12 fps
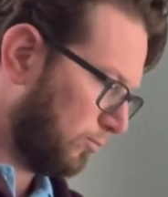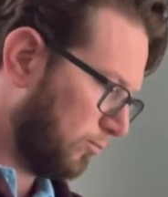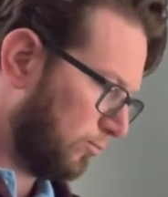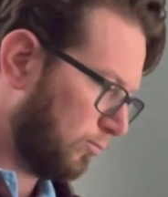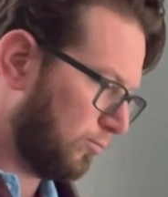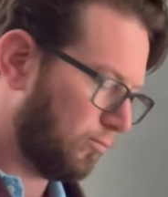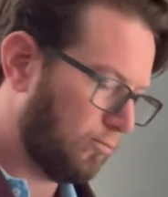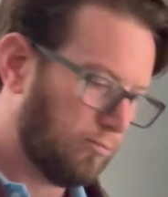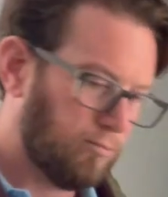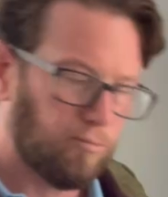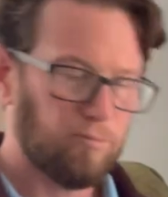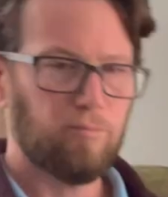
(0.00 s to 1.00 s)
This is
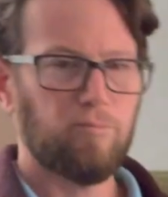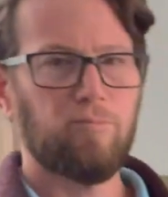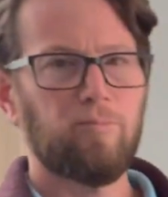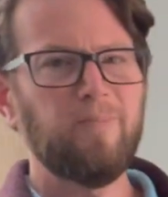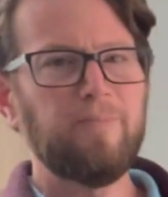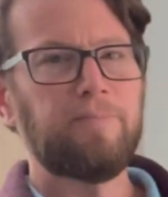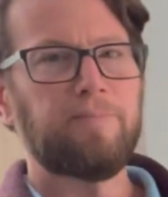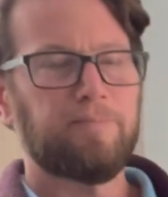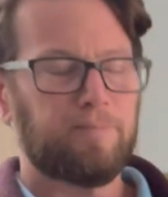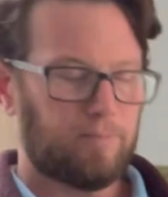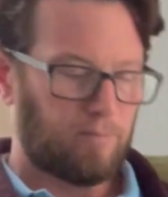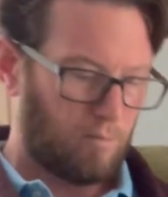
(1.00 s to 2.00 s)
how I like
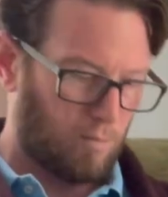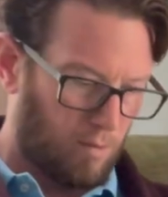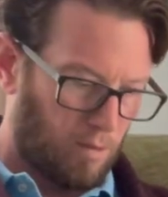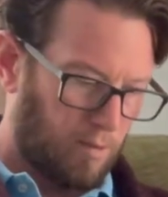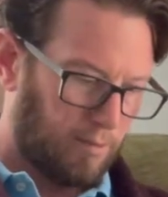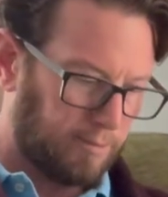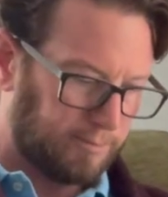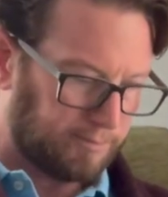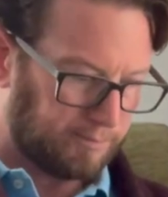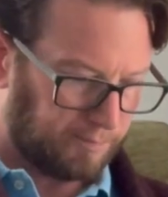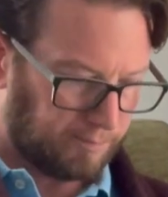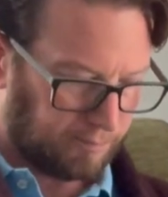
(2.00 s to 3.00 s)
to relax. This is
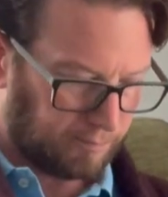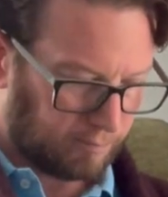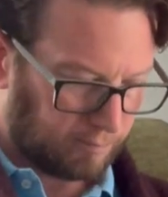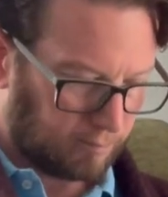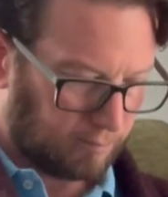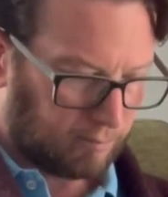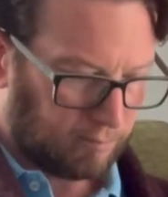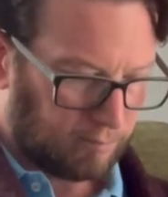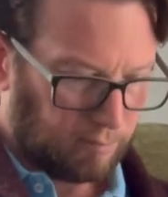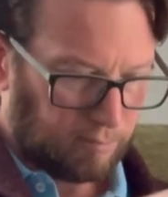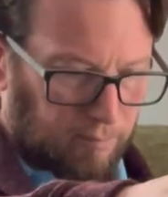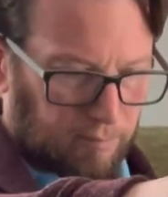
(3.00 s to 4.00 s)
what gives me